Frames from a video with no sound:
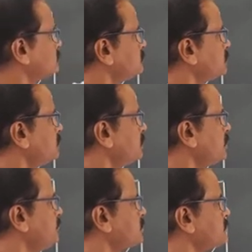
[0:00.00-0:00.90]

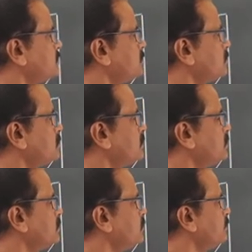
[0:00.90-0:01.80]
thermodynamic
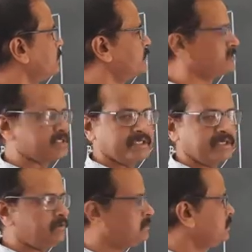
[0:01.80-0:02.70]
equilibrium with
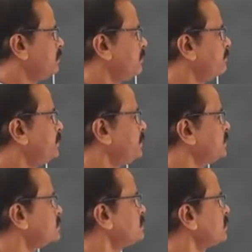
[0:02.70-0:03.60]
C, B is
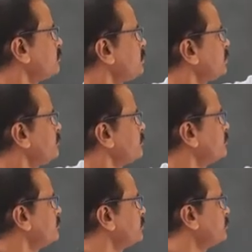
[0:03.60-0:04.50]
in
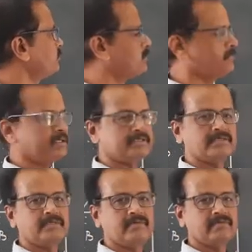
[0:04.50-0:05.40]
thermodynamic equilibrium
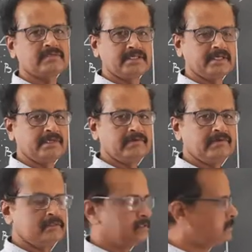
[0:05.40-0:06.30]
with
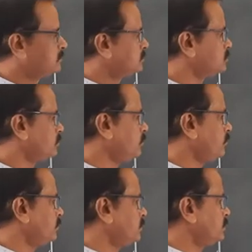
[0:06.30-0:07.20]
C.
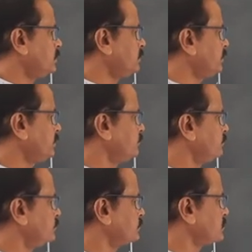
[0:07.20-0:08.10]
So even if
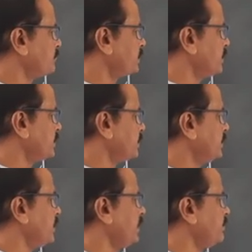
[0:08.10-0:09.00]
you separate
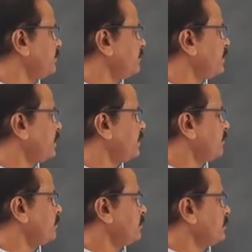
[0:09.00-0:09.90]
A and B by
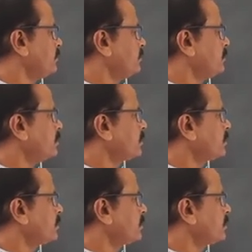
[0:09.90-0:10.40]
a